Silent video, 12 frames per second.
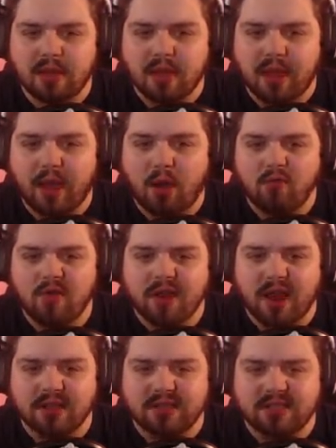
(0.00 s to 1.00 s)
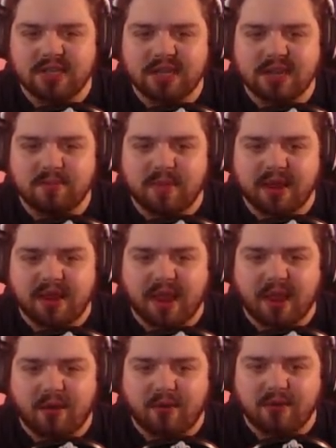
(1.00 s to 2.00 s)
How have I not seen it by
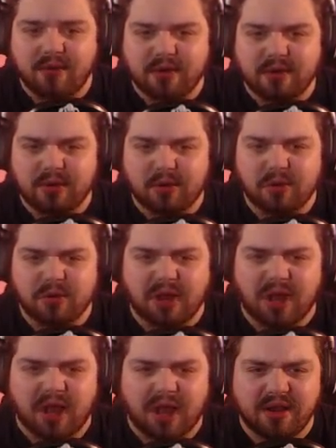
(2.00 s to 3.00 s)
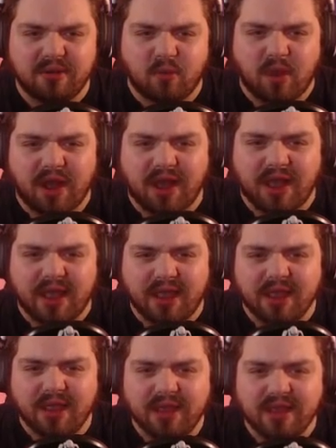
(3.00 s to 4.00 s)
now? Oh god,
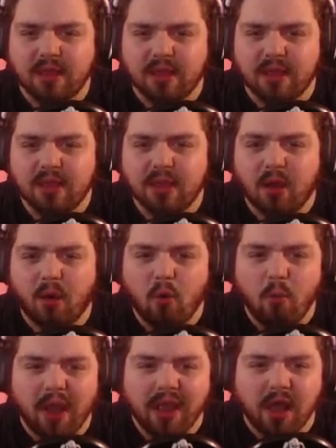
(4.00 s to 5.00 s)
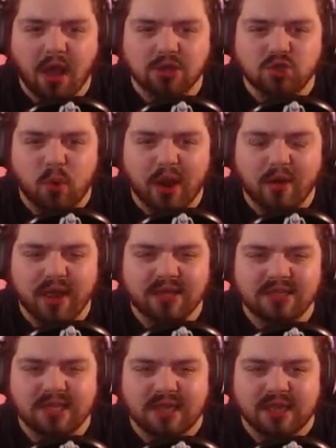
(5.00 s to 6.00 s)
why? Oh my gosh, where
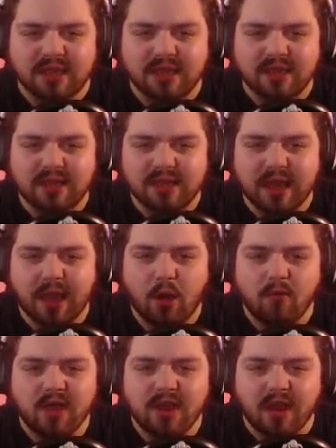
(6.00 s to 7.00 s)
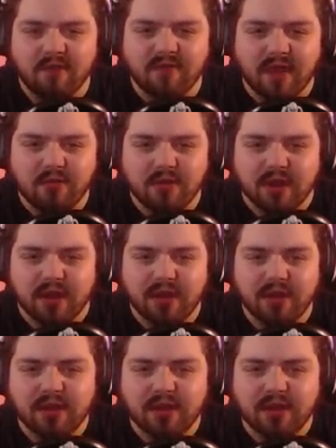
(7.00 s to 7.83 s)
is it? How have I not found it?